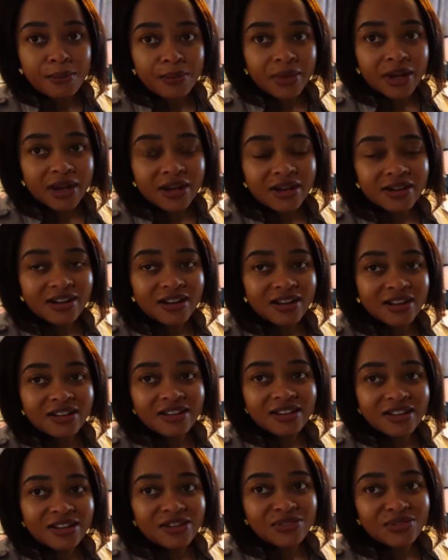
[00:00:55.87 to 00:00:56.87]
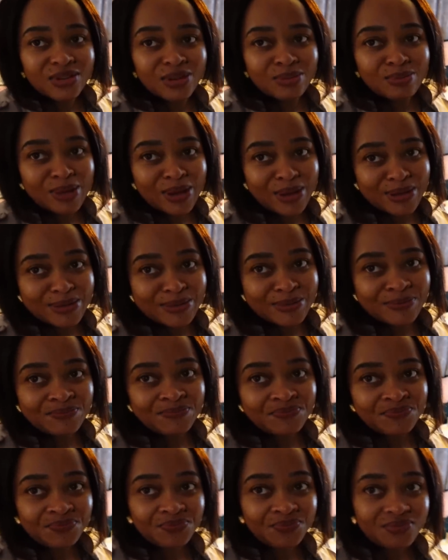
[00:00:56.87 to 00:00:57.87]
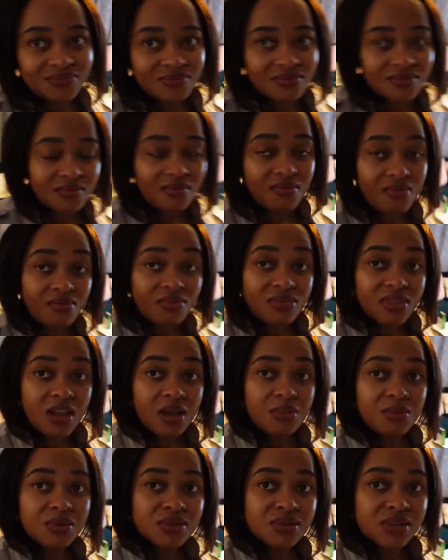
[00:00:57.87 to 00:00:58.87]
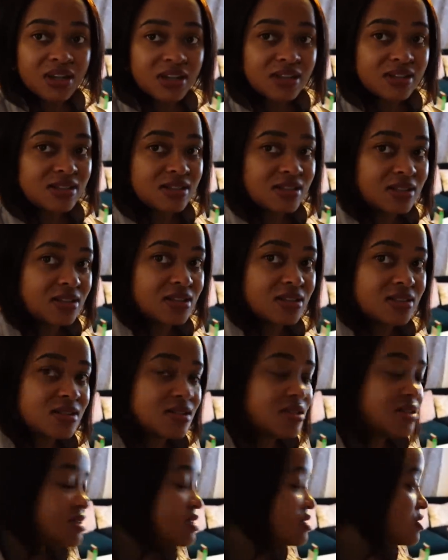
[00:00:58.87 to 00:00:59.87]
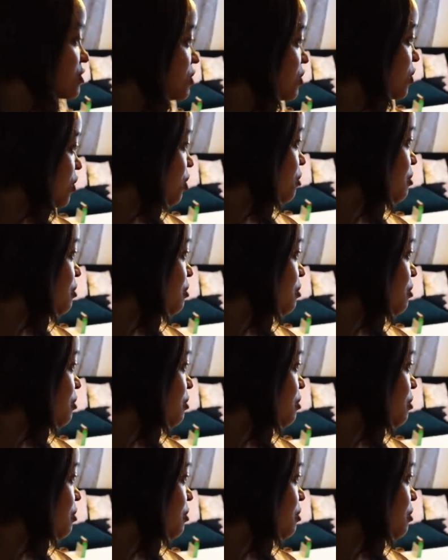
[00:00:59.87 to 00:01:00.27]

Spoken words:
But I really feel bad about letting these seats go,